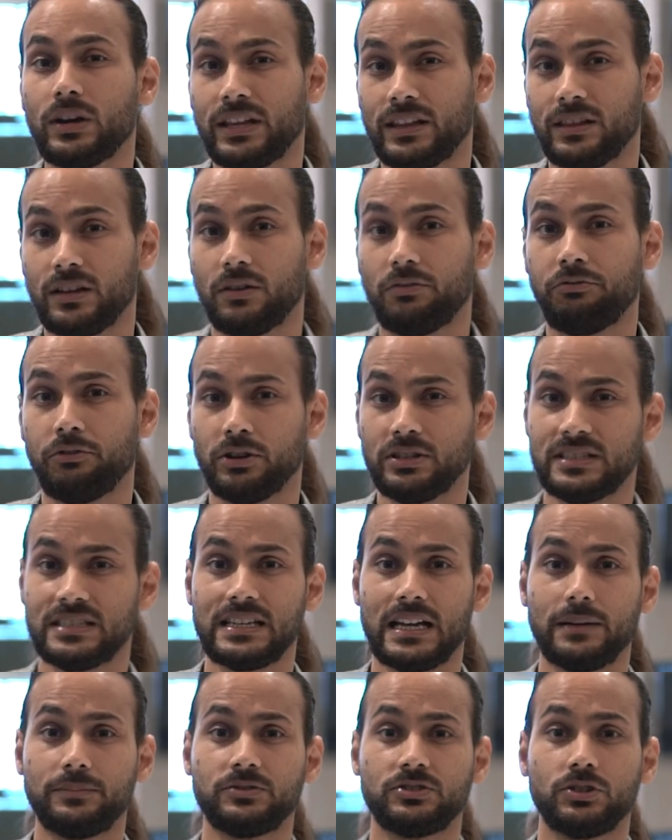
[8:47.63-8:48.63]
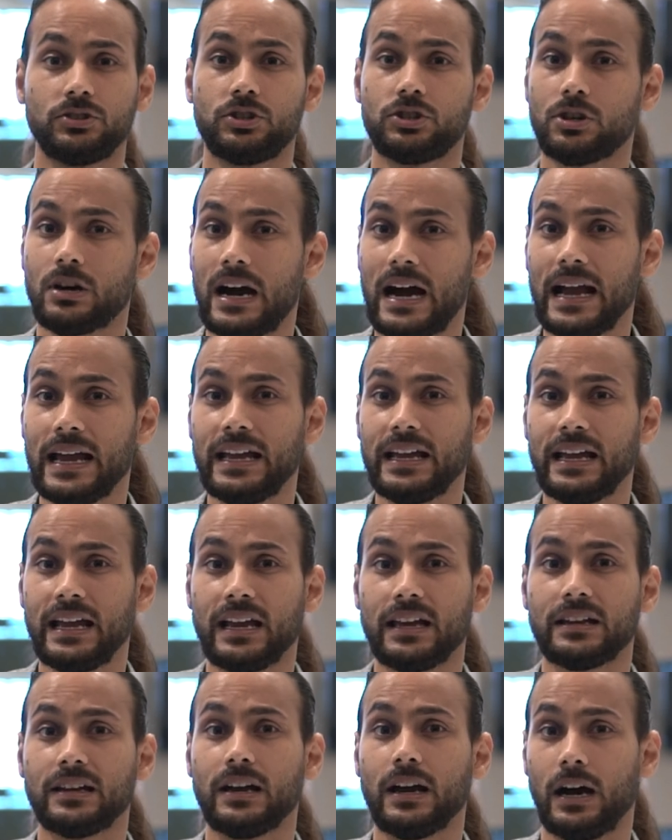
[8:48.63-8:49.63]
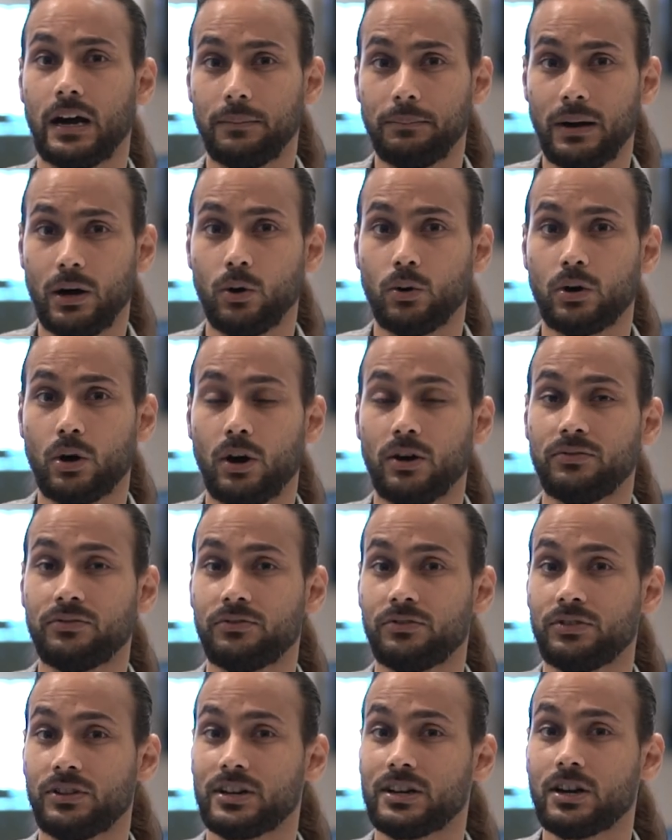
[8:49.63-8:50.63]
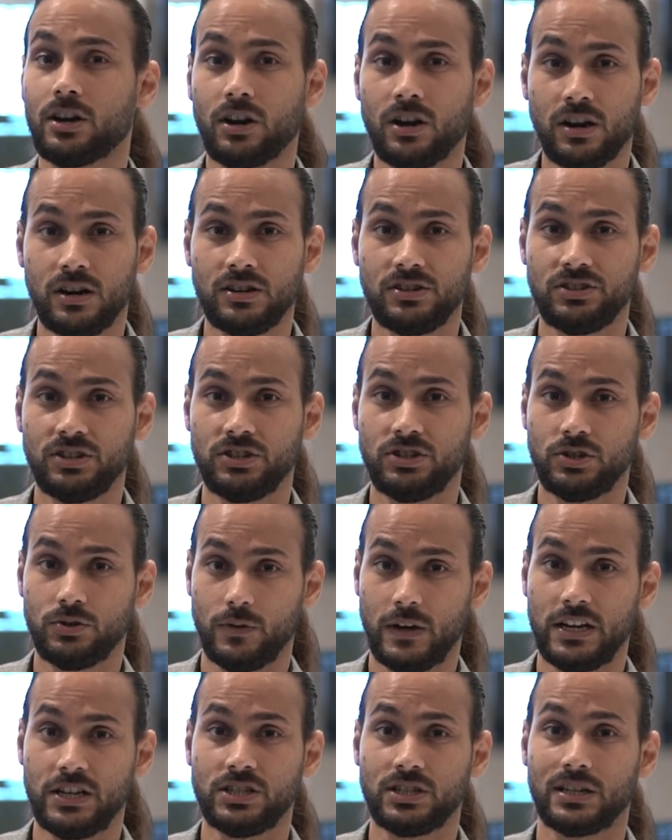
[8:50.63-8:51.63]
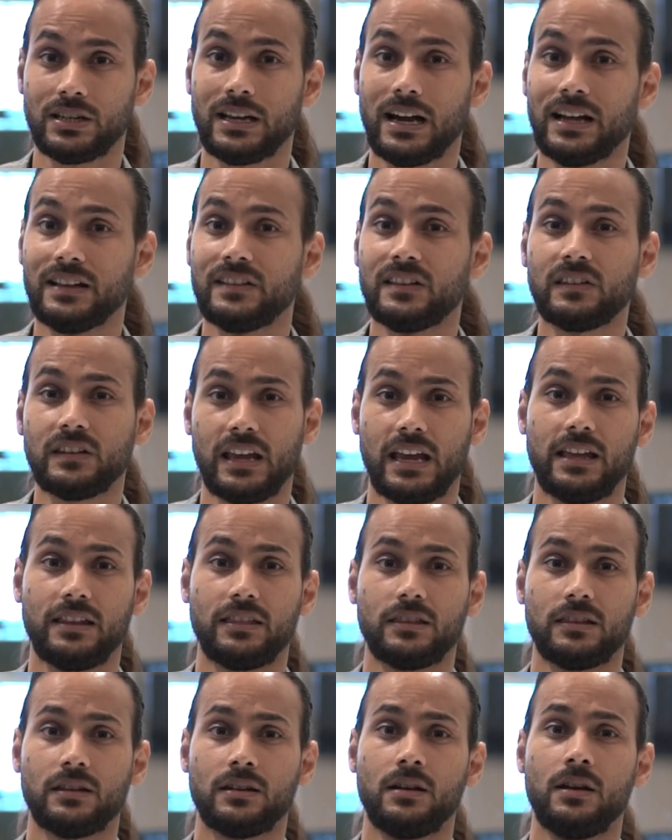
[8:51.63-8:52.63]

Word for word: in their footsteps to try and come out of the current situation unscathed.